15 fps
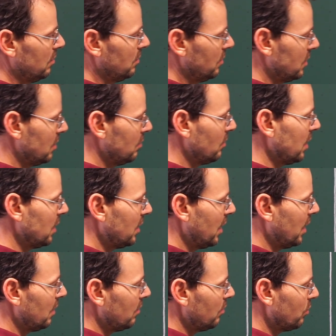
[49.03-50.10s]
Simply
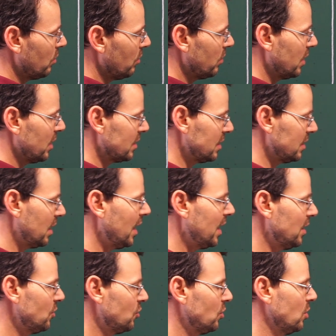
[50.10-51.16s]
take the products
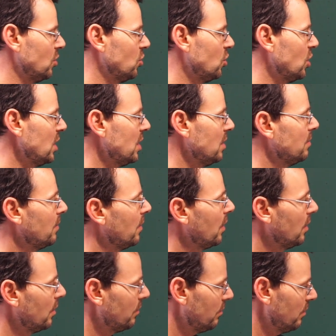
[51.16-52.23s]
HG,
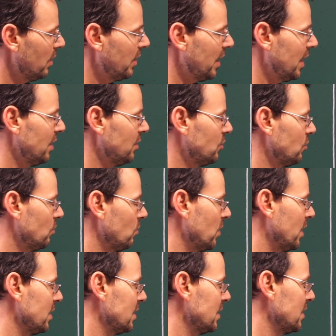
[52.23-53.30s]
where H
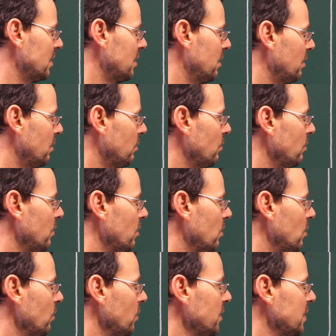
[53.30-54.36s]
runs through the
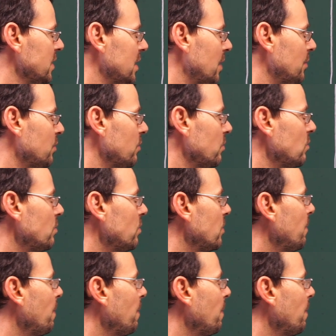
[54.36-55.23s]
whole subgroup.